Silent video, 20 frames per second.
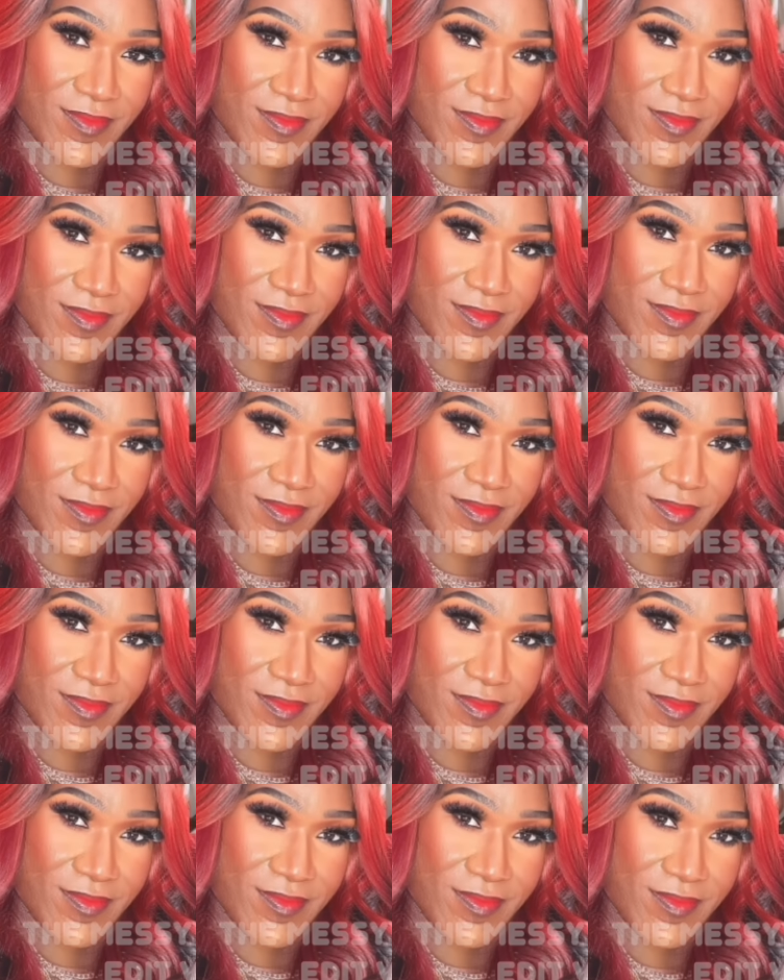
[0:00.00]

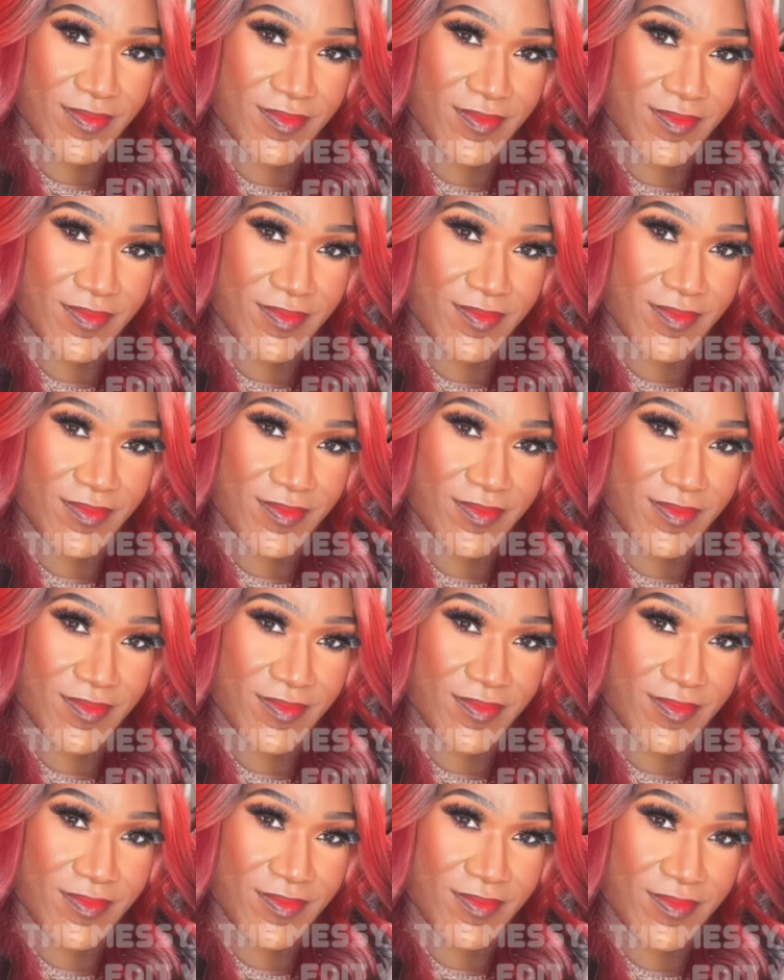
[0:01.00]

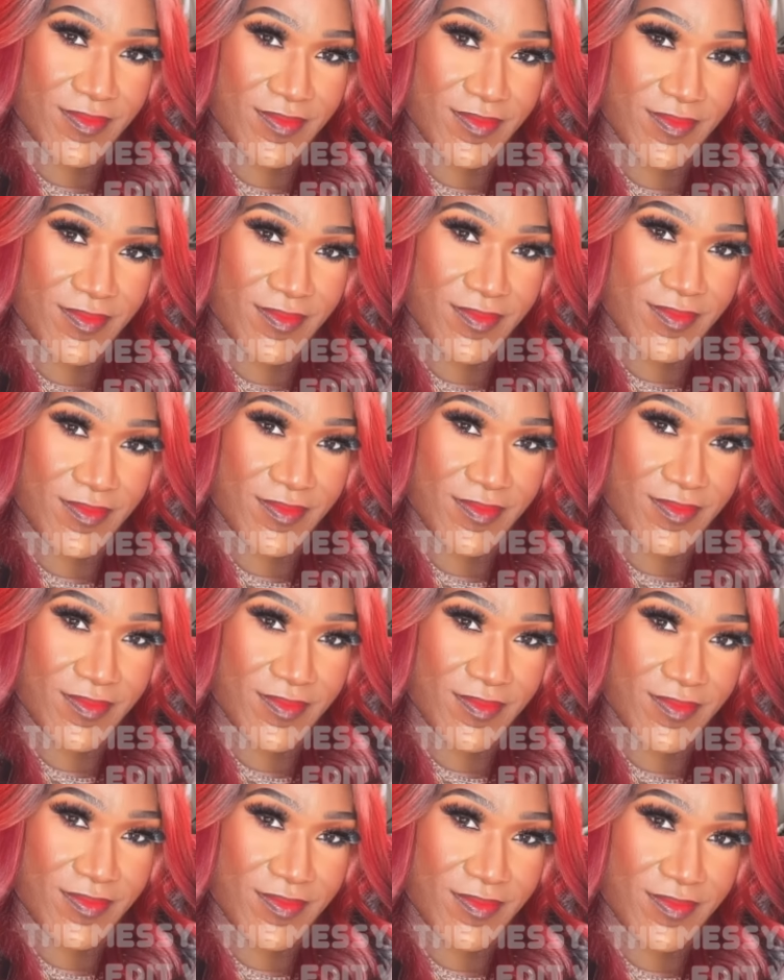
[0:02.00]

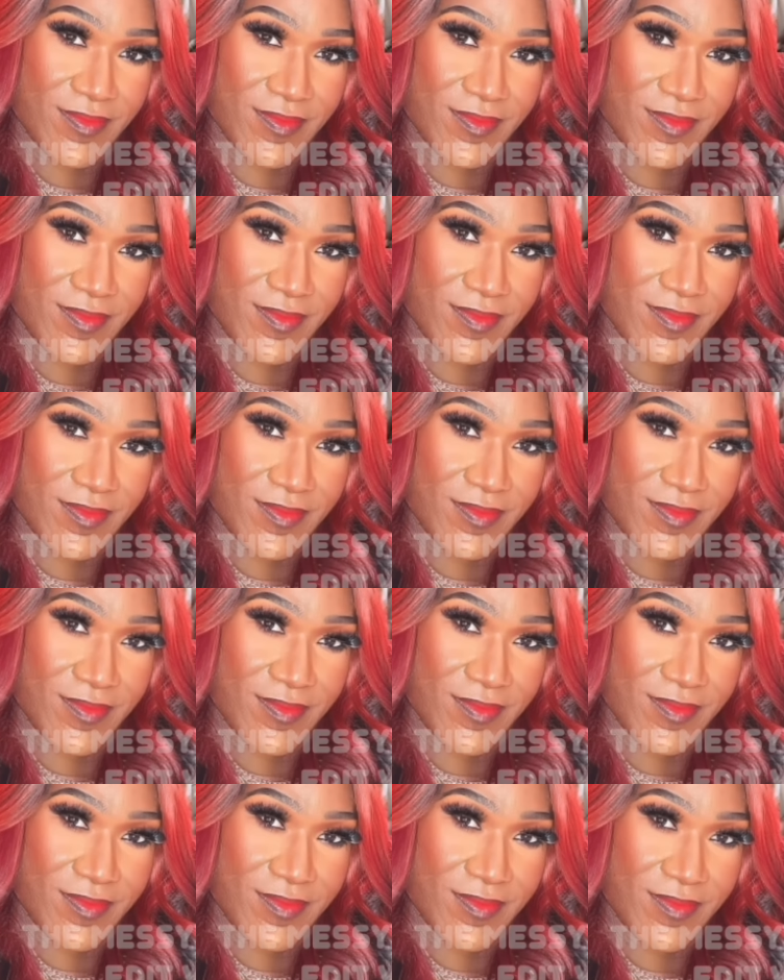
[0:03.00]

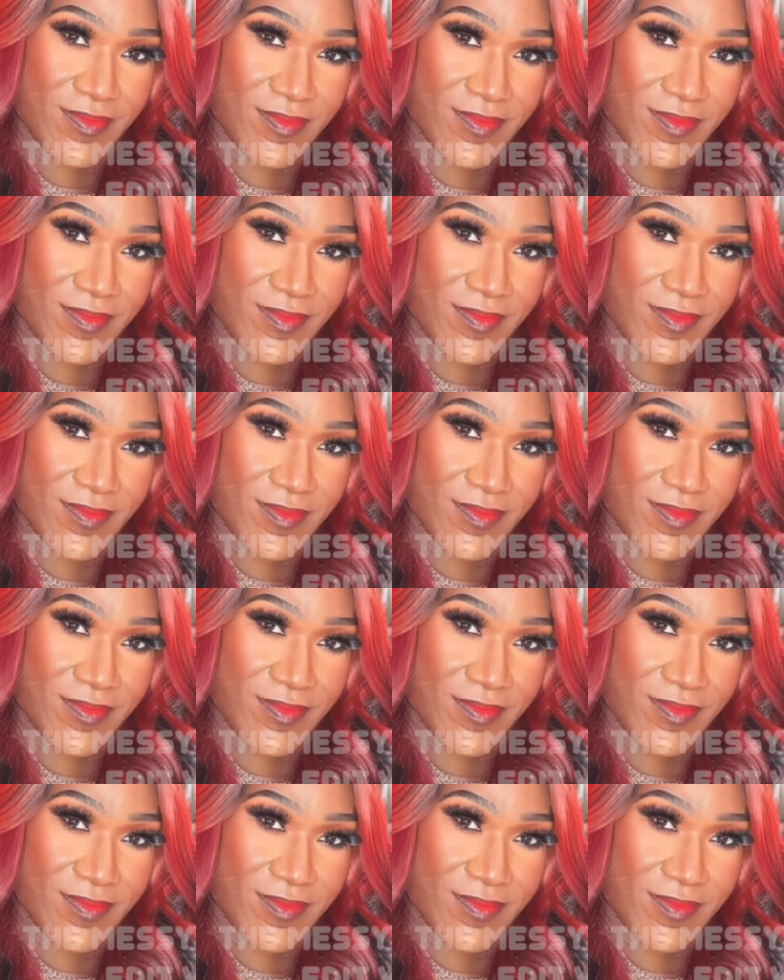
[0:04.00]
(silent)